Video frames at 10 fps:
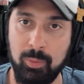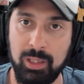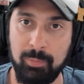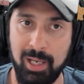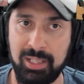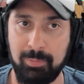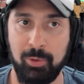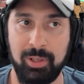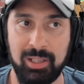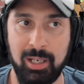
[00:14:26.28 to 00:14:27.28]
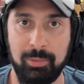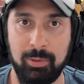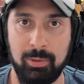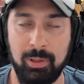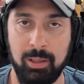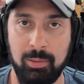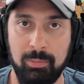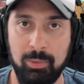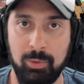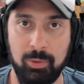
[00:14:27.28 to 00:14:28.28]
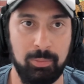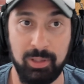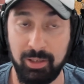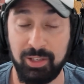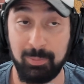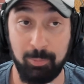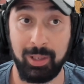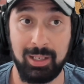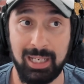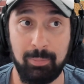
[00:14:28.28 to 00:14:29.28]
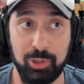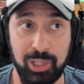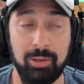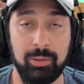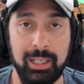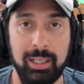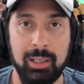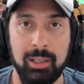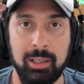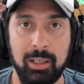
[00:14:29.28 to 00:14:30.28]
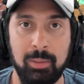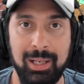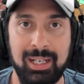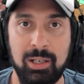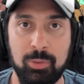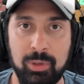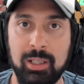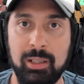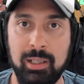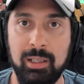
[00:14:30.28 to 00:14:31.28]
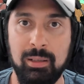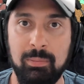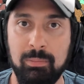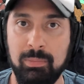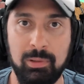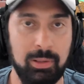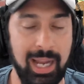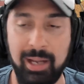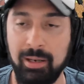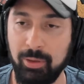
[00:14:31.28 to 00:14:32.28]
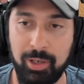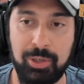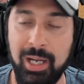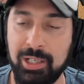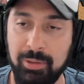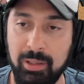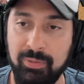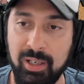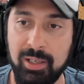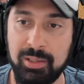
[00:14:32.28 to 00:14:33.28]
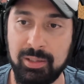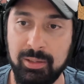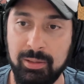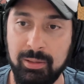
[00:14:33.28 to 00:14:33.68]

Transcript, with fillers: with the basketball example, or you know, the sporting example generally, it can really gain a lot of traction really fast.